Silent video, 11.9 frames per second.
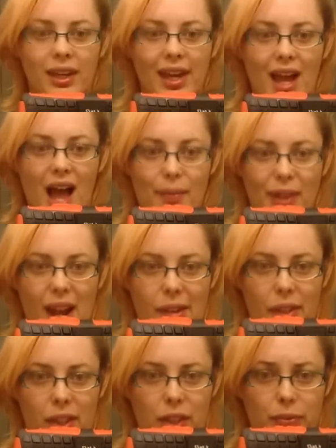Okay, I'm gonna
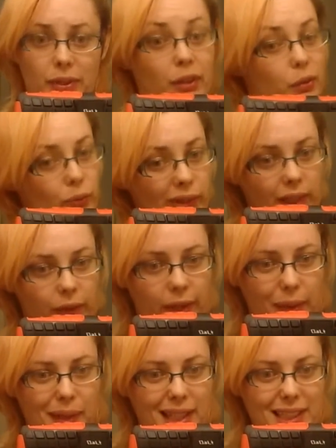have to do this video really
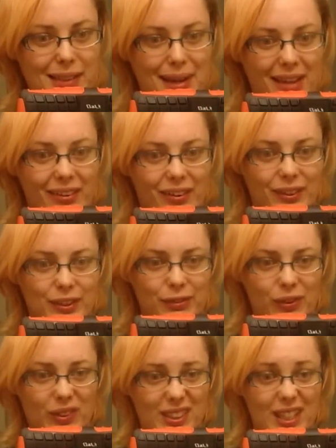quick because the battery on this
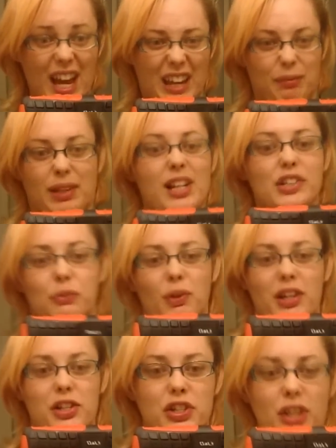phone is dying, but I just
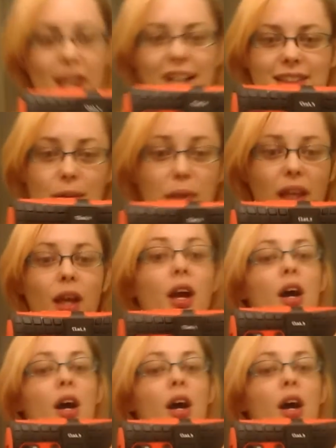wanted to show you guys something.